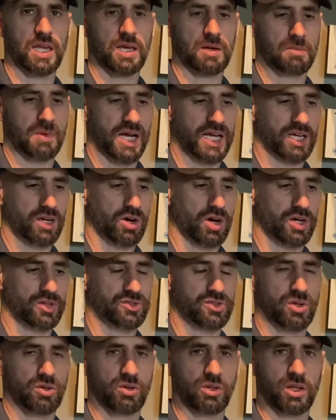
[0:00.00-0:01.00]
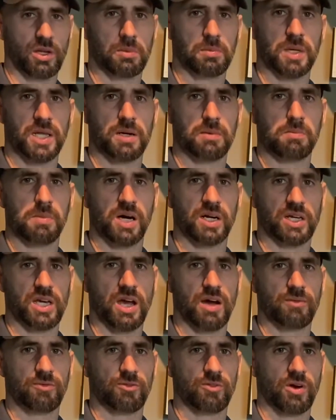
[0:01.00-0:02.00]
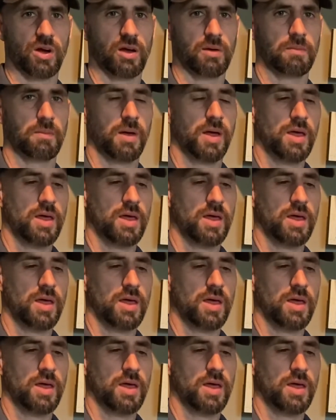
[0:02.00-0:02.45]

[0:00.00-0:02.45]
it might cost you a little bit of money up front,